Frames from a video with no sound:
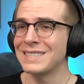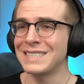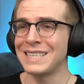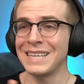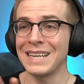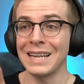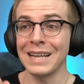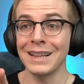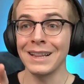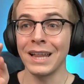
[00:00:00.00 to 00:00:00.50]

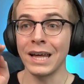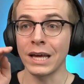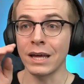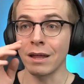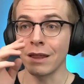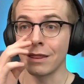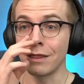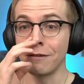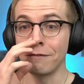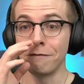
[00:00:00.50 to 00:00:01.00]
See,
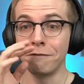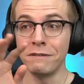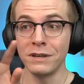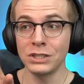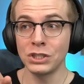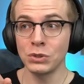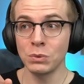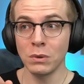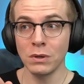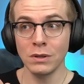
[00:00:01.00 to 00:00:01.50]
like, the
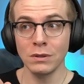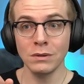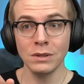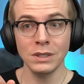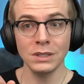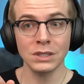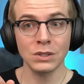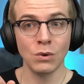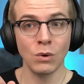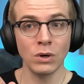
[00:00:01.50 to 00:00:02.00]
visual
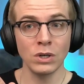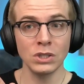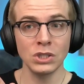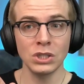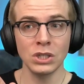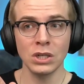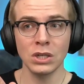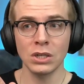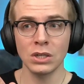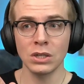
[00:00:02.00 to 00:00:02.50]
is gorgeous.